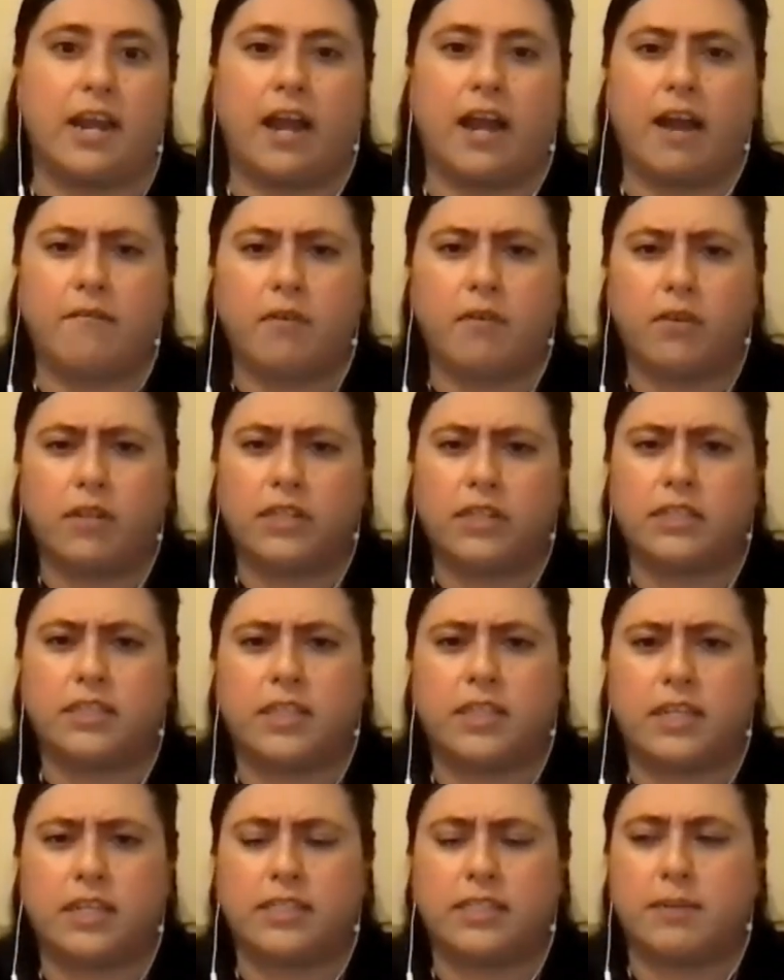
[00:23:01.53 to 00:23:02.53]
I have all these
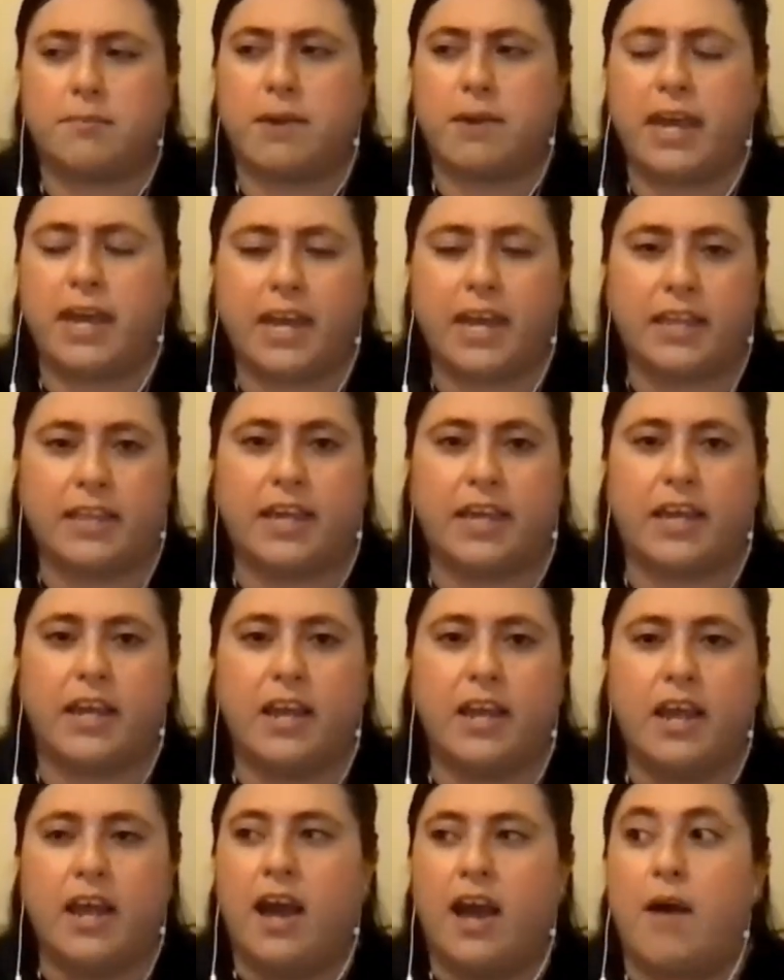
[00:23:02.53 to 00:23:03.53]
things in my head that
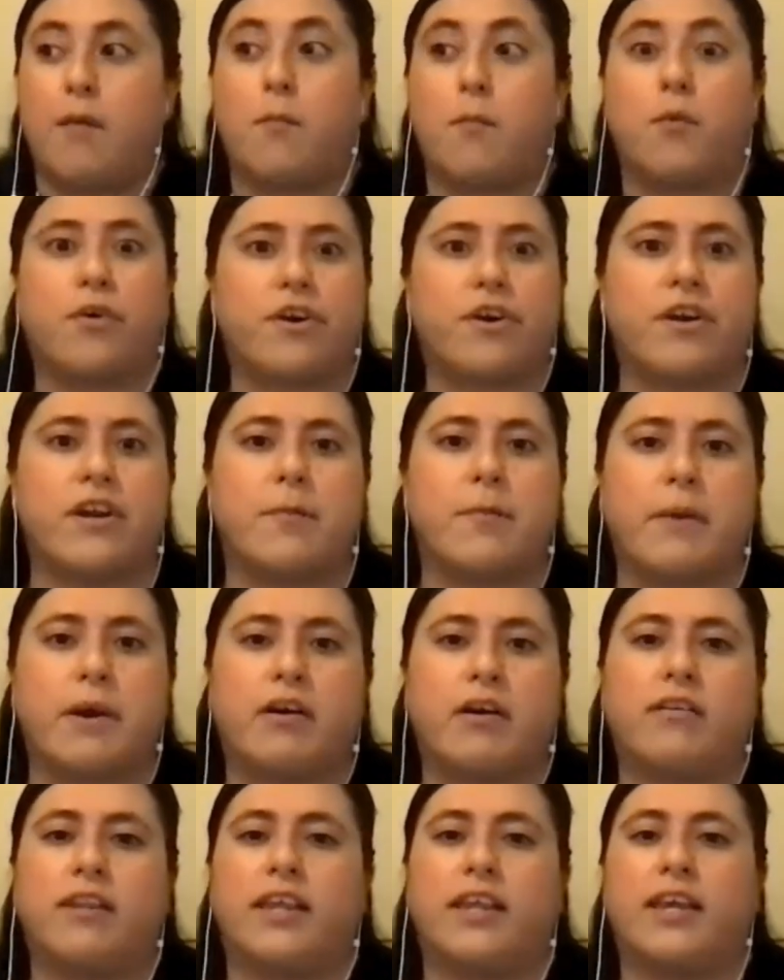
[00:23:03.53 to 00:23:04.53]
I'm worried
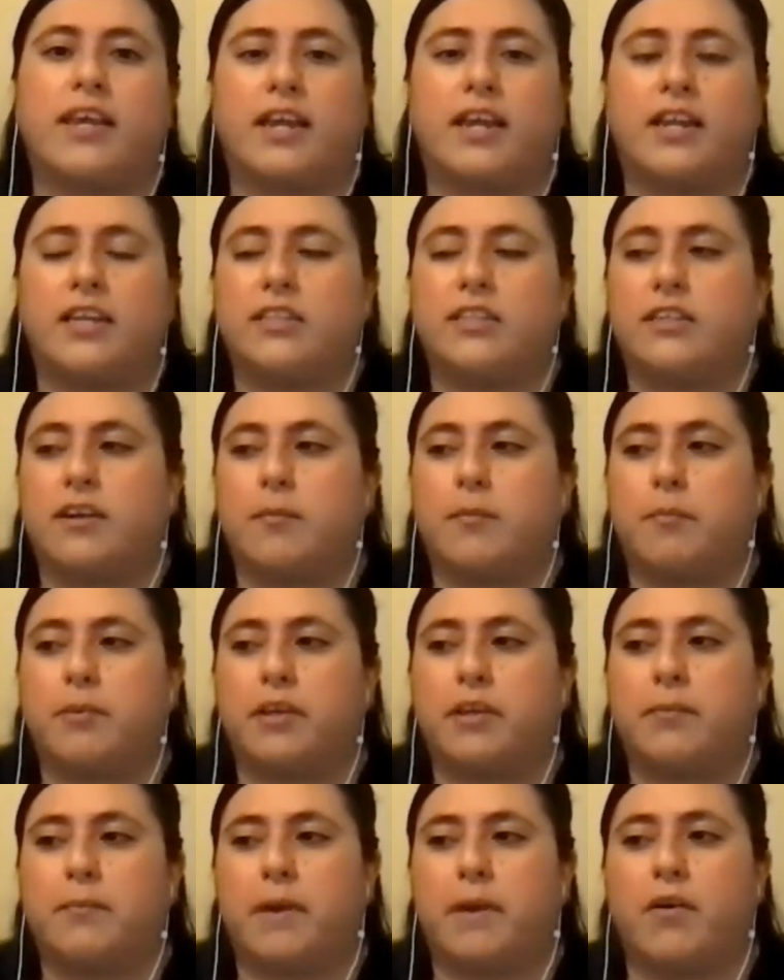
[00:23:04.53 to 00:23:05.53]
about. Like, I need to
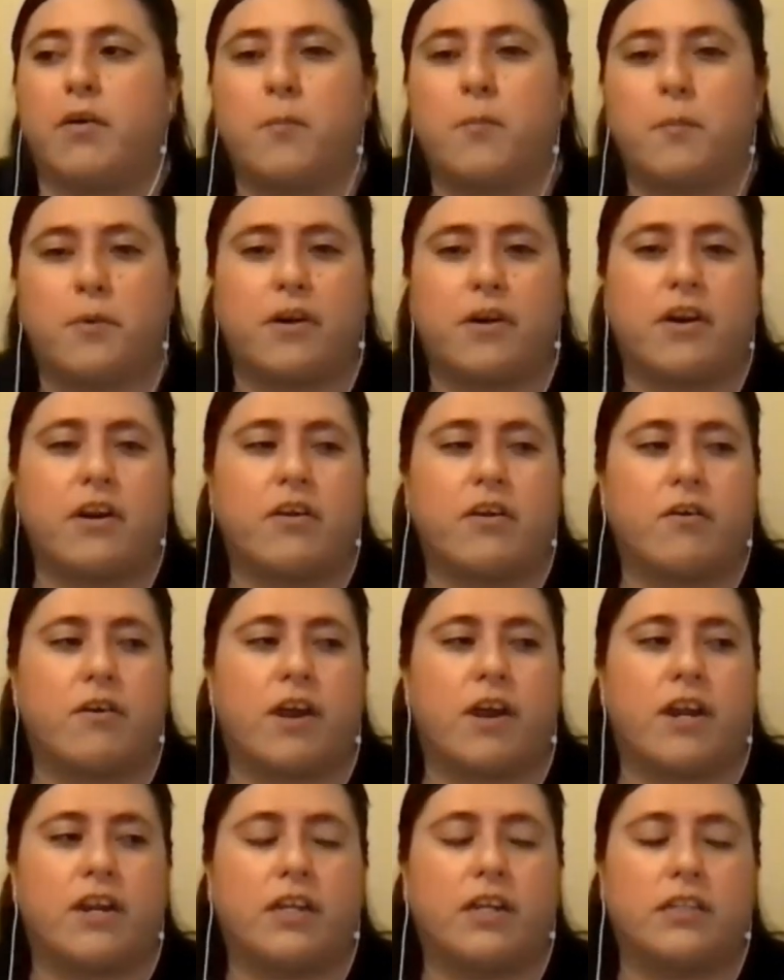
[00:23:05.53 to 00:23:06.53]
complete my homework,
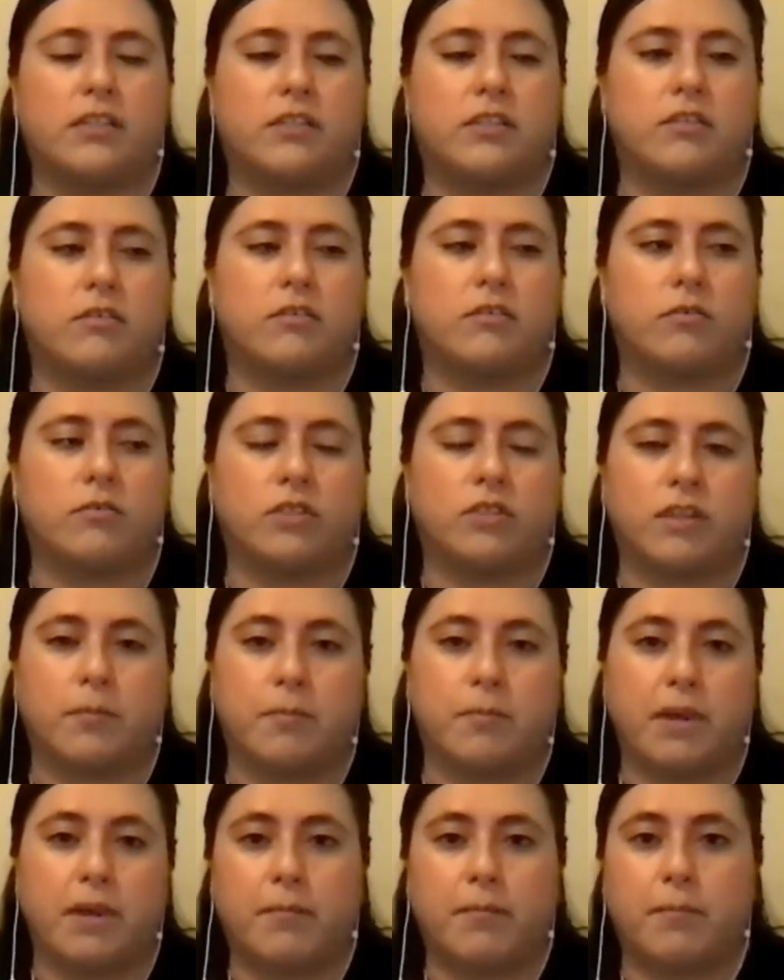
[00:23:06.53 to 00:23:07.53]
or I need to
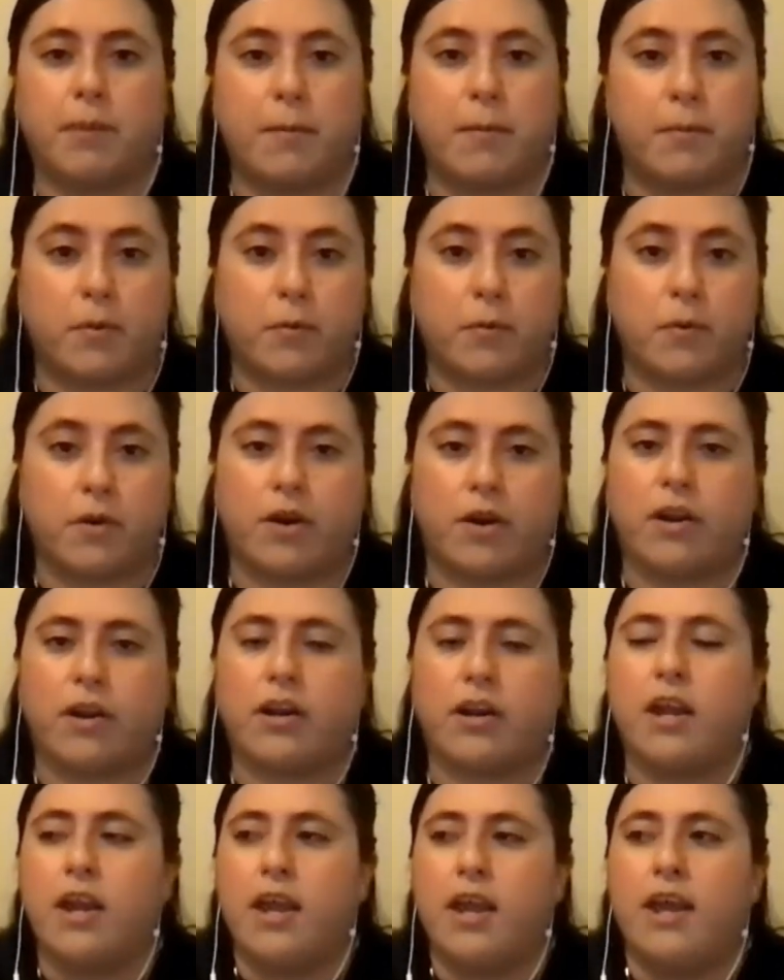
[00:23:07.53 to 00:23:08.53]
submit paperwork.
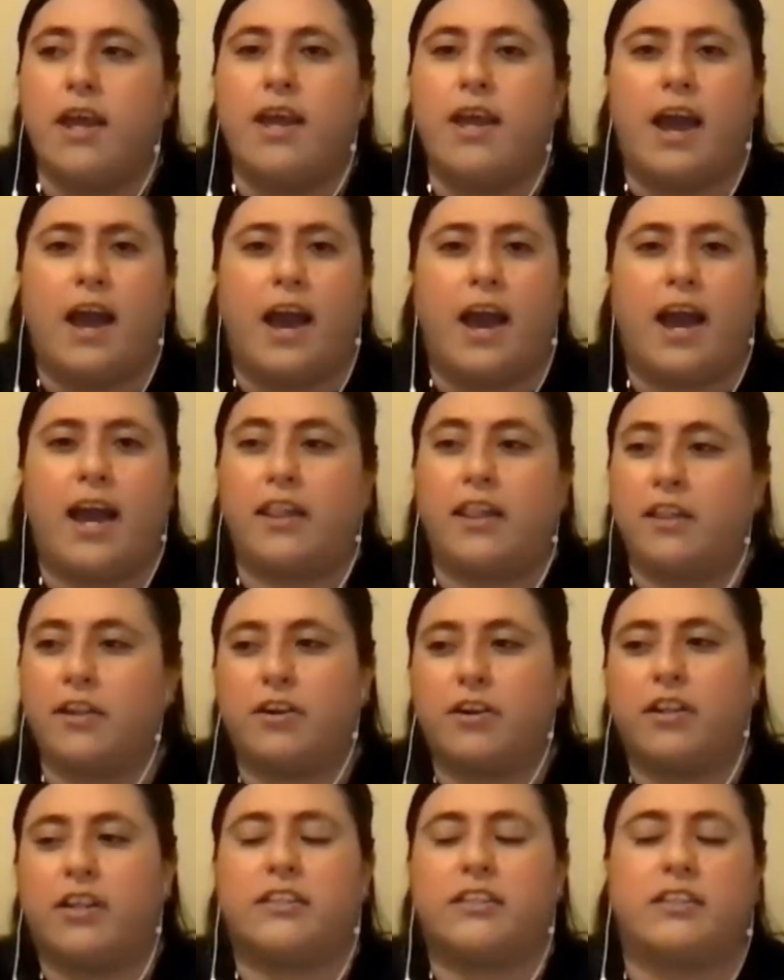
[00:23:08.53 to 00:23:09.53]
I
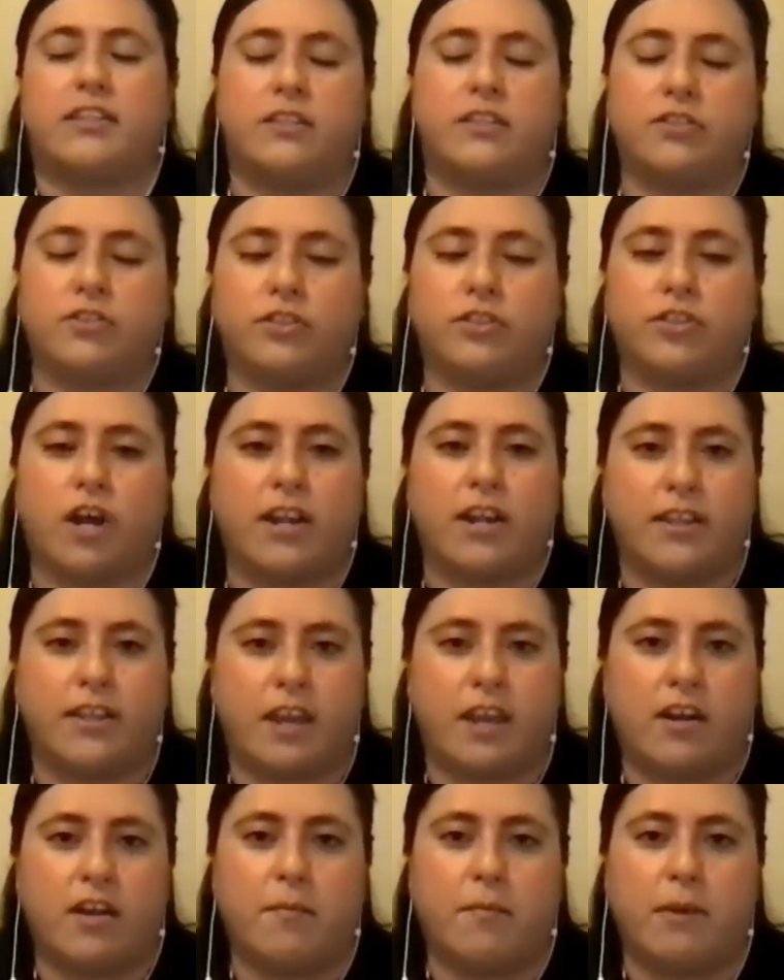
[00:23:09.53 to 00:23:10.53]
literally jot it
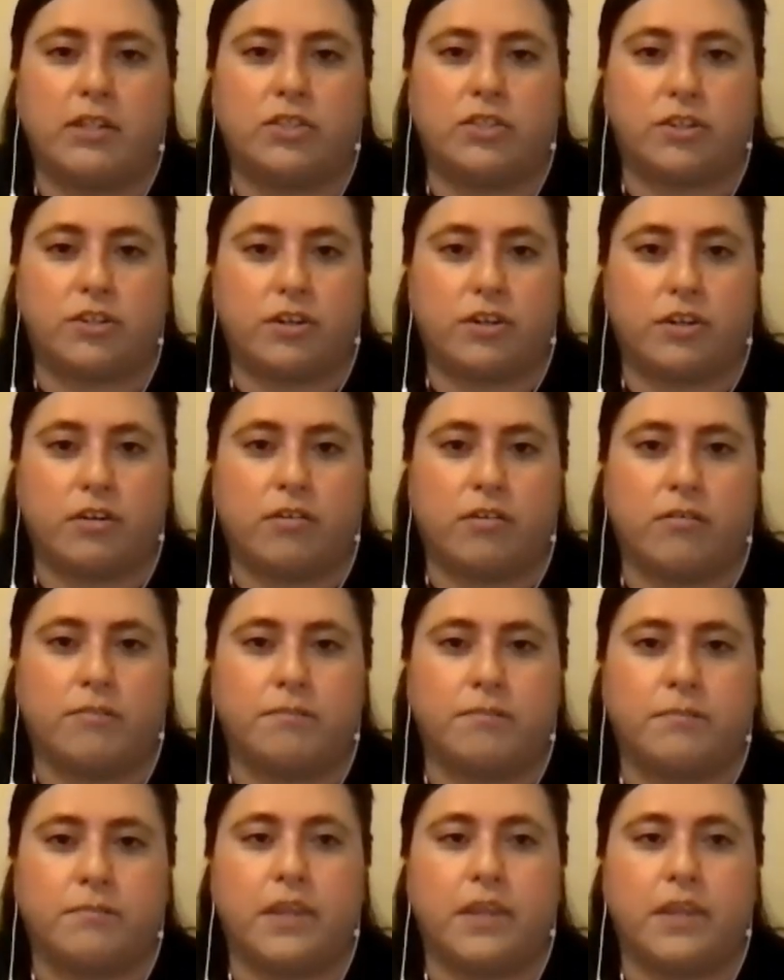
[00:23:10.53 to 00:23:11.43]
down in my journal.